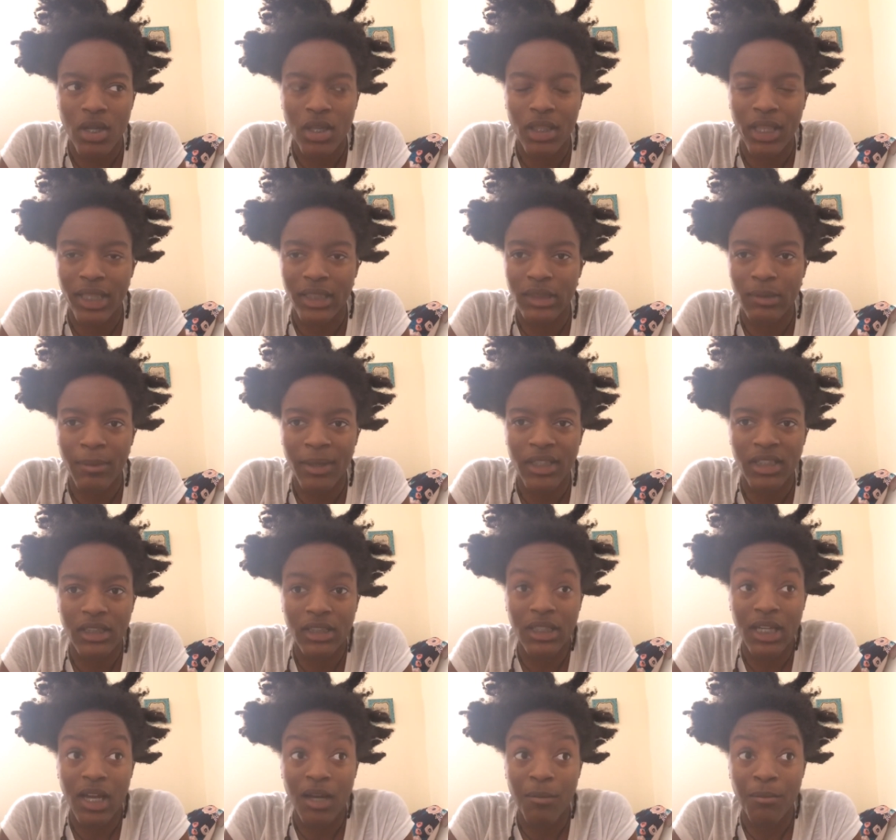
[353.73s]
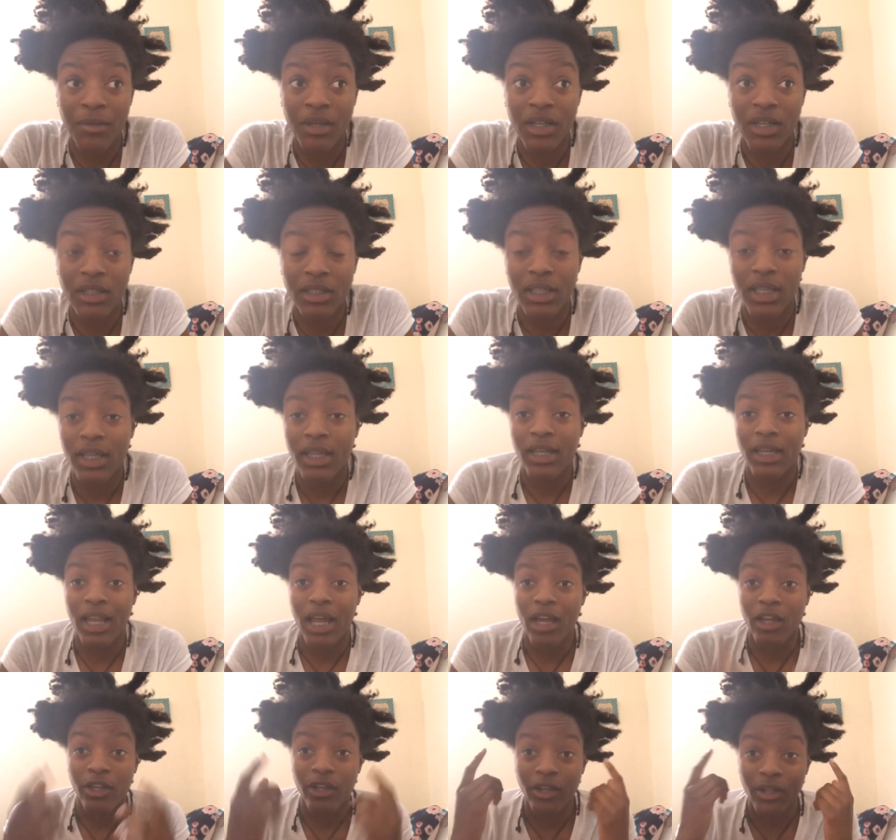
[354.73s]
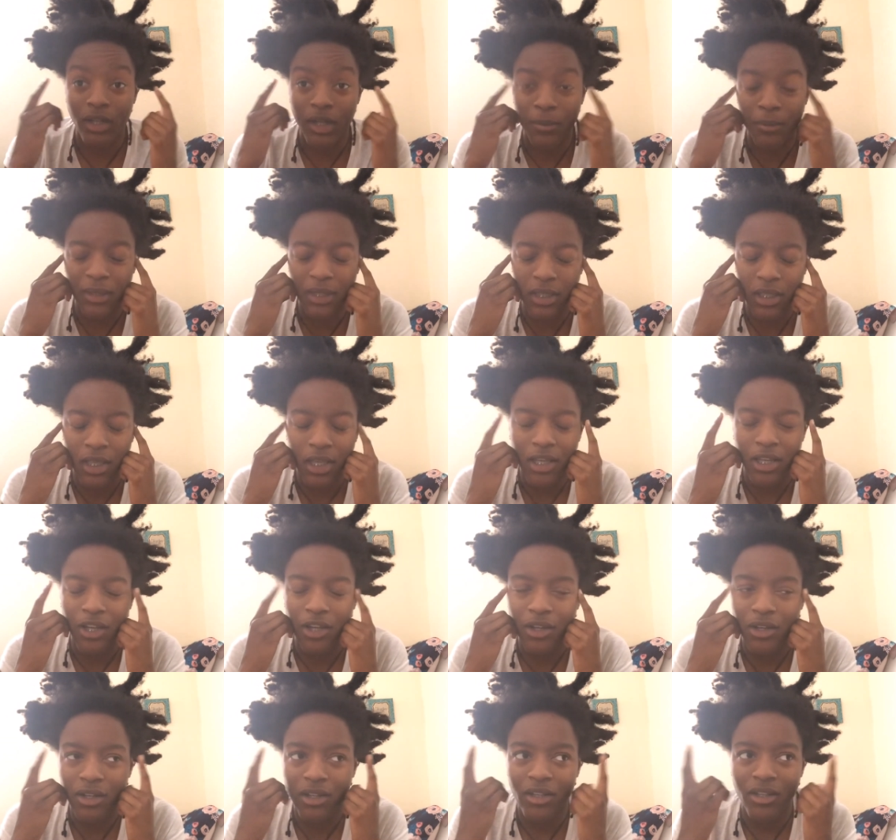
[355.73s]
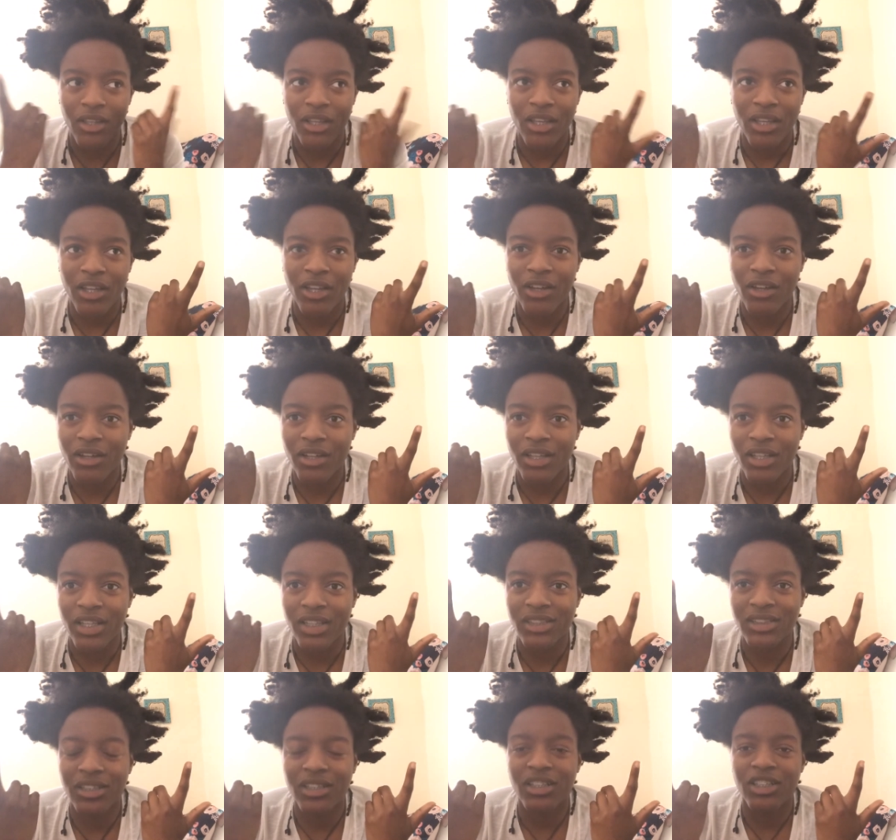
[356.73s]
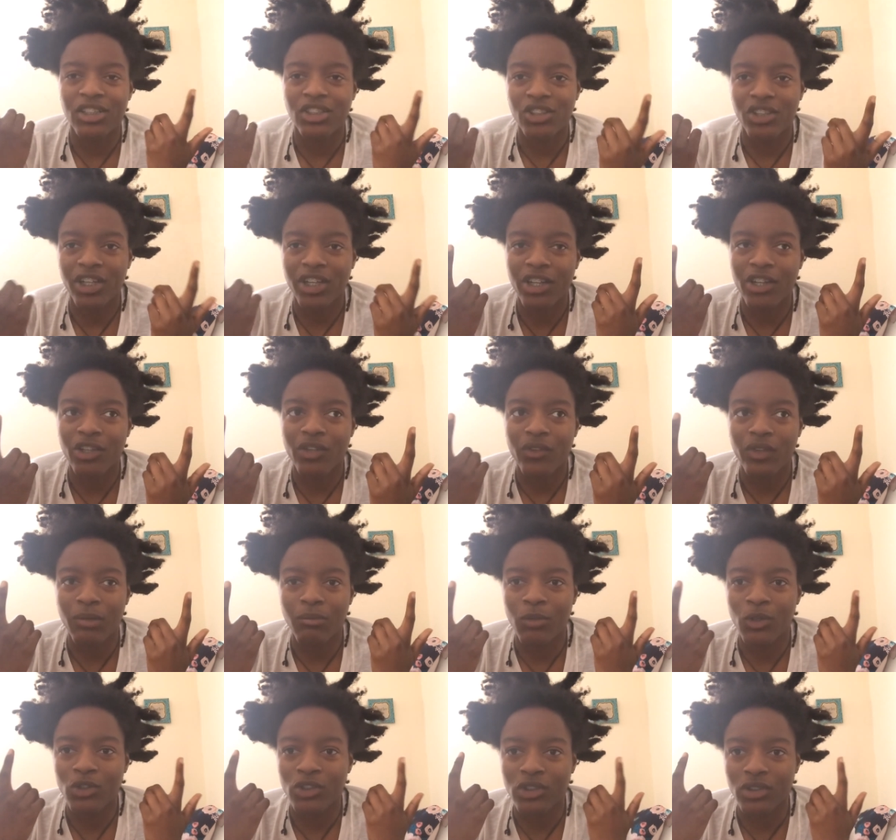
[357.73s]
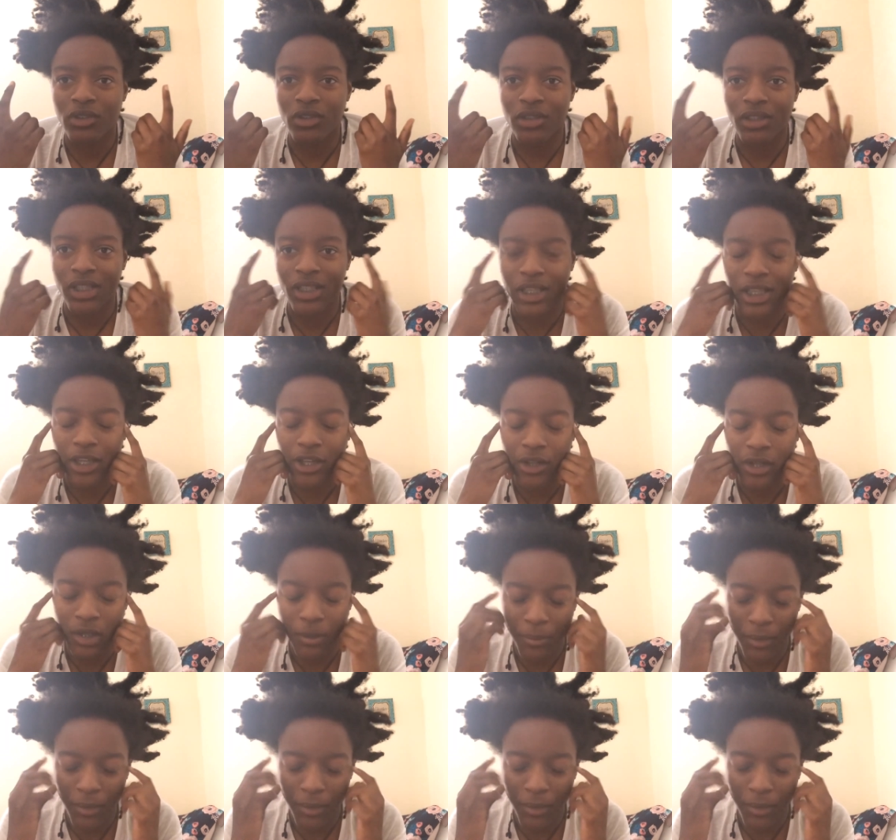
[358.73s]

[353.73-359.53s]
Like somebody just got mugged. Now it's gonna trigger you emotionally. Like you're gonna